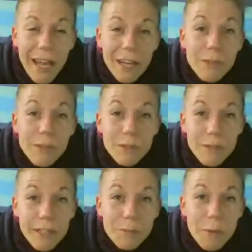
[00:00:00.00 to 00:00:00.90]
and
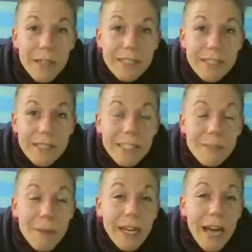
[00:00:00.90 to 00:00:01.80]
regional vice presidents
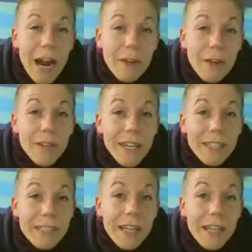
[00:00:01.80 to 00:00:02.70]
make an average of $8,000
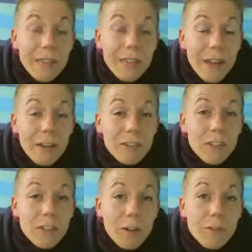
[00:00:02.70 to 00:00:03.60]
to
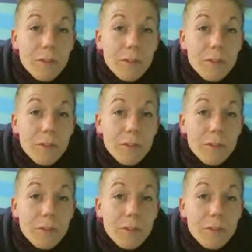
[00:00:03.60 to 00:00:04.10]
$10,000